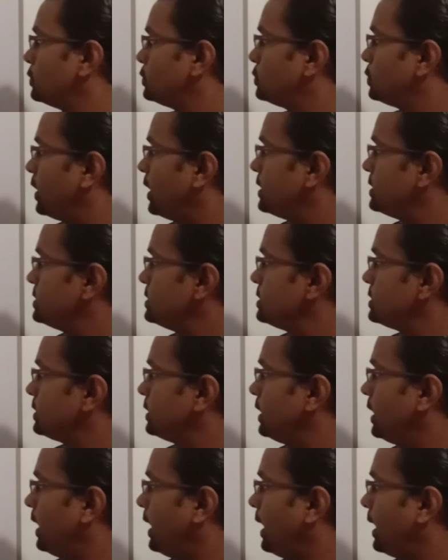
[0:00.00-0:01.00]

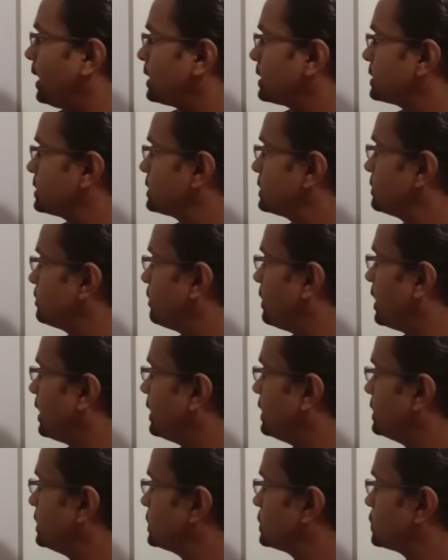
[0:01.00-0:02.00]
20x
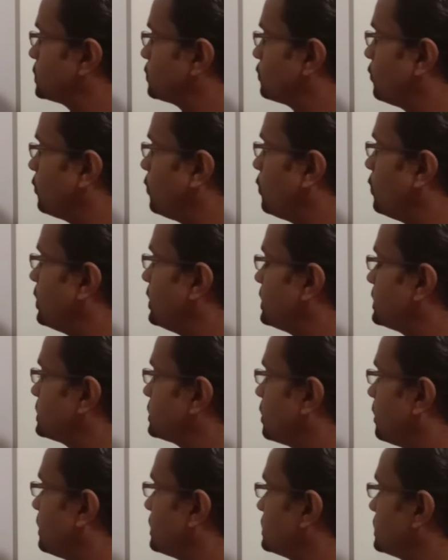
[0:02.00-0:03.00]
minus 4, its
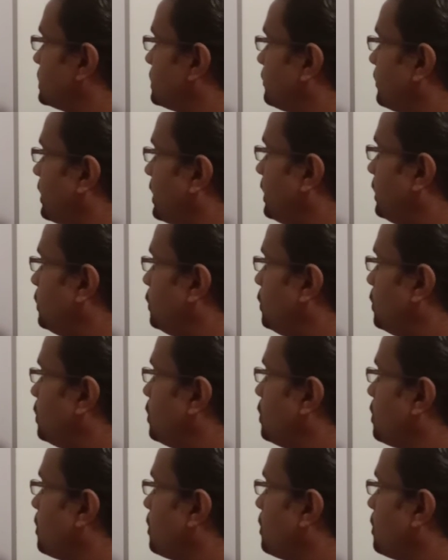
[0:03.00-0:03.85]
opposite value,